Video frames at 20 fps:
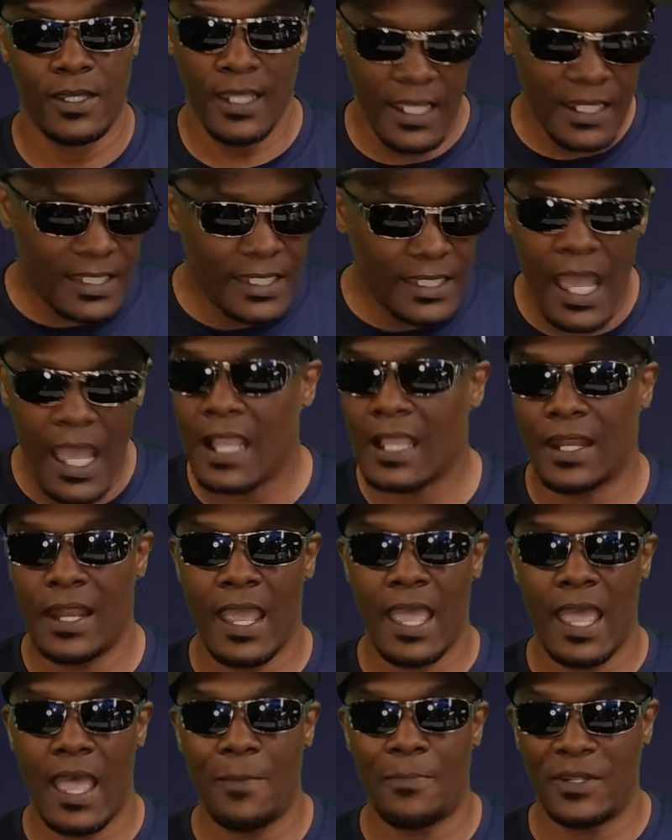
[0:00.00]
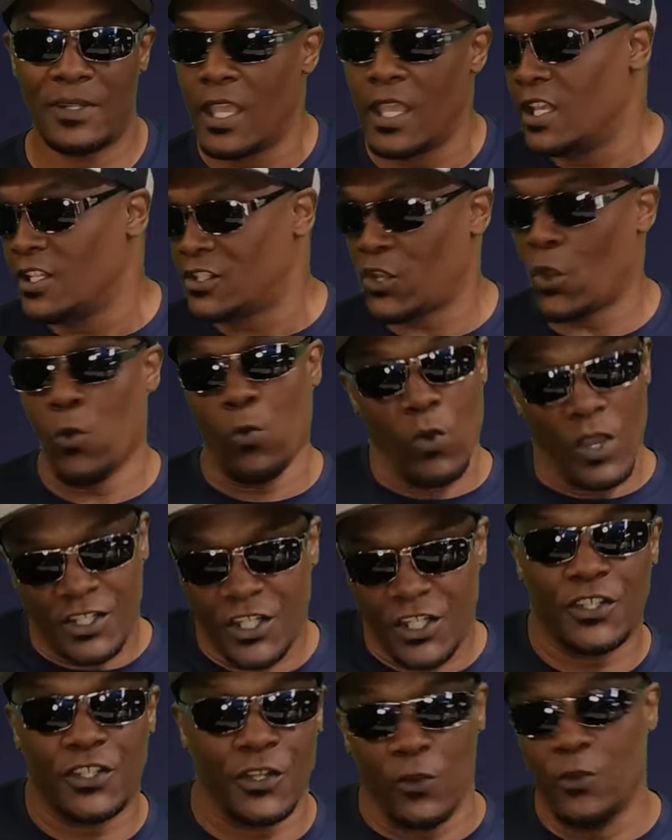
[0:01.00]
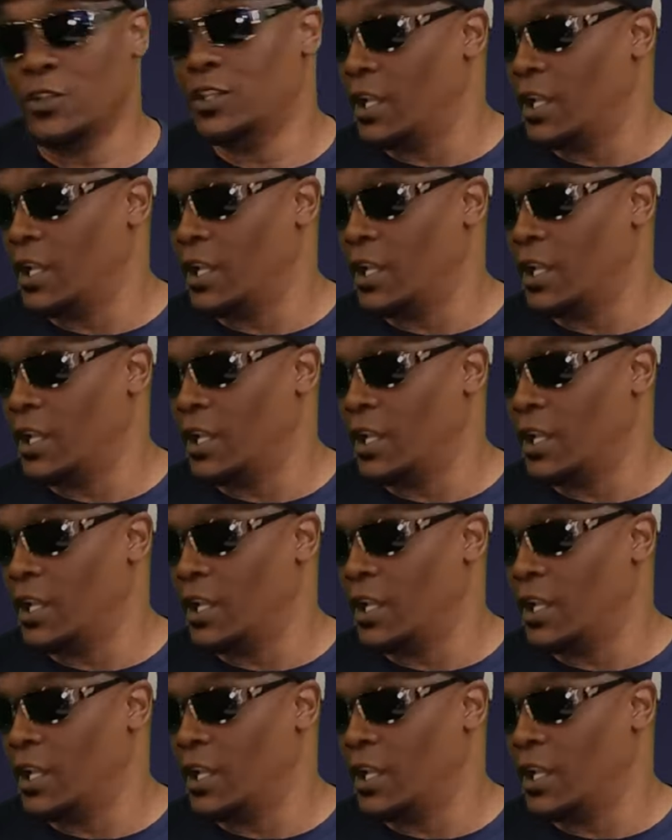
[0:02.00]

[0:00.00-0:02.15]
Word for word: It's not going to happen. So what you do,